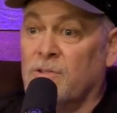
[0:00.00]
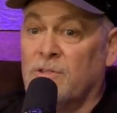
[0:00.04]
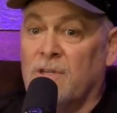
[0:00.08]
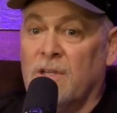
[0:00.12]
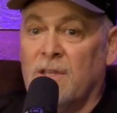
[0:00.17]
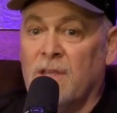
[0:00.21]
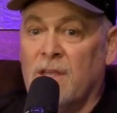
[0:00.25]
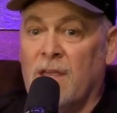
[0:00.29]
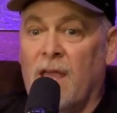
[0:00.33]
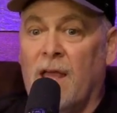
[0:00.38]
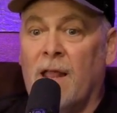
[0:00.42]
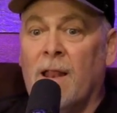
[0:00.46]

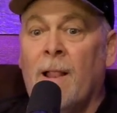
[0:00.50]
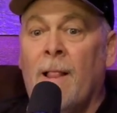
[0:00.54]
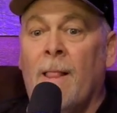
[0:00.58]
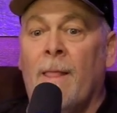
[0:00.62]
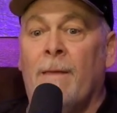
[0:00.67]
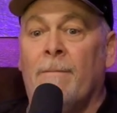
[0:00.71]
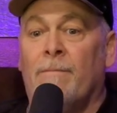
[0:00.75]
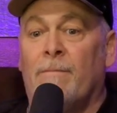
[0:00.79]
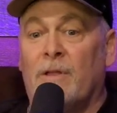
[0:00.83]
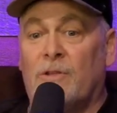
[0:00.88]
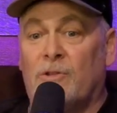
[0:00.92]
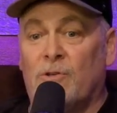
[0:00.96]
said
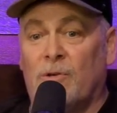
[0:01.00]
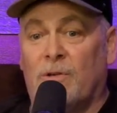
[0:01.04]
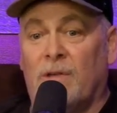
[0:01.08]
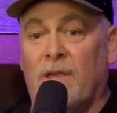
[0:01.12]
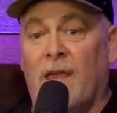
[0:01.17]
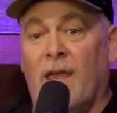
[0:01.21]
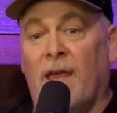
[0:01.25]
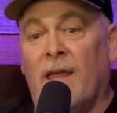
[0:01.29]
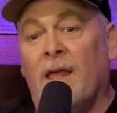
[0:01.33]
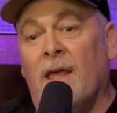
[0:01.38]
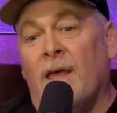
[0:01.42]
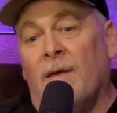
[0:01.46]
you
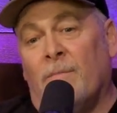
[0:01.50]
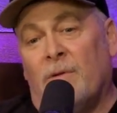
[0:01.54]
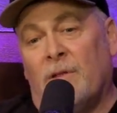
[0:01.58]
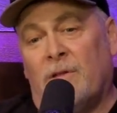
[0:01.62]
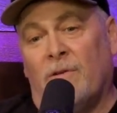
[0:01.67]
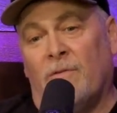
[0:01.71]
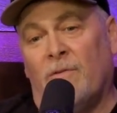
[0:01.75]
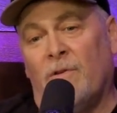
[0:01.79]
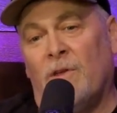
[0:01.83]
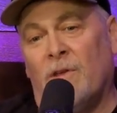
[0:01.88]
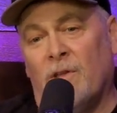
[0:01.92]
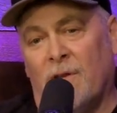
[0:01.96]
can't, but
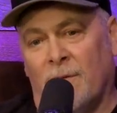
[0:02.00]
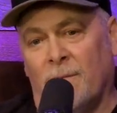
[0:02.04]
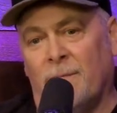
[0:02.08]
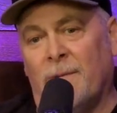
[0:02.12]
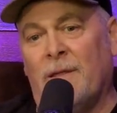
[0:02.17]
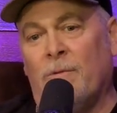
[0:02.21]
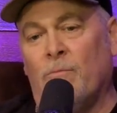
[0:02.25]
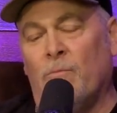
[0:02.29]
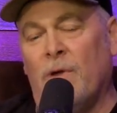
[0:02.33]
you know what I mean.